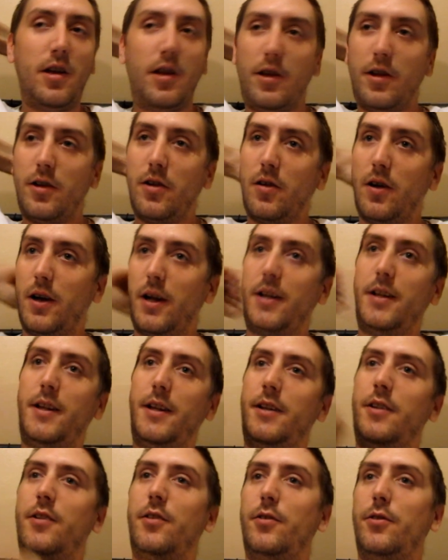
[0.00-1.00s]
I
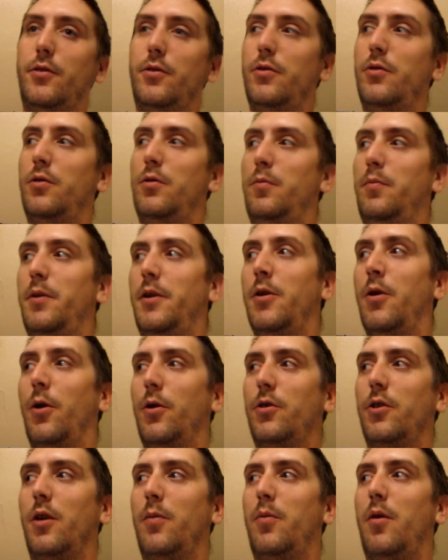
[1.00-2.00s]
need to be
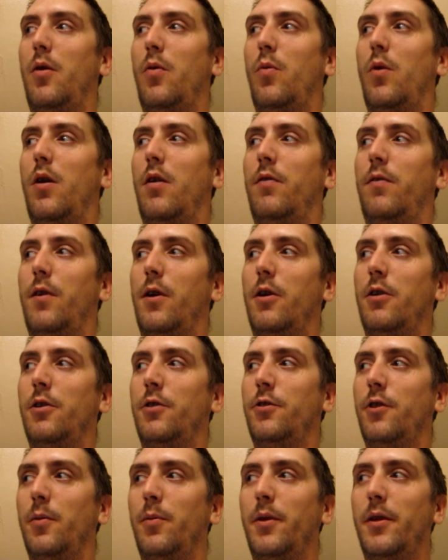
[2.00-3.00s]
hooked up on welfare or
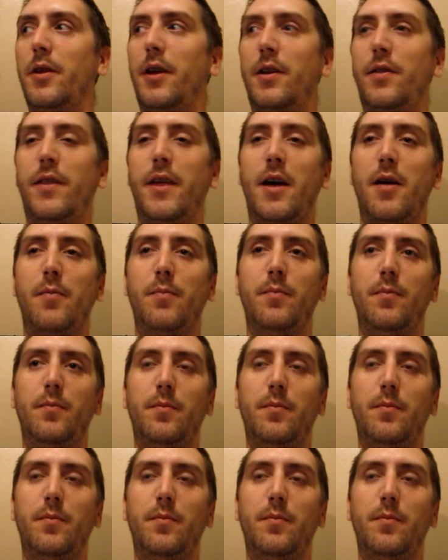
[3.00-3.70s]
something like that,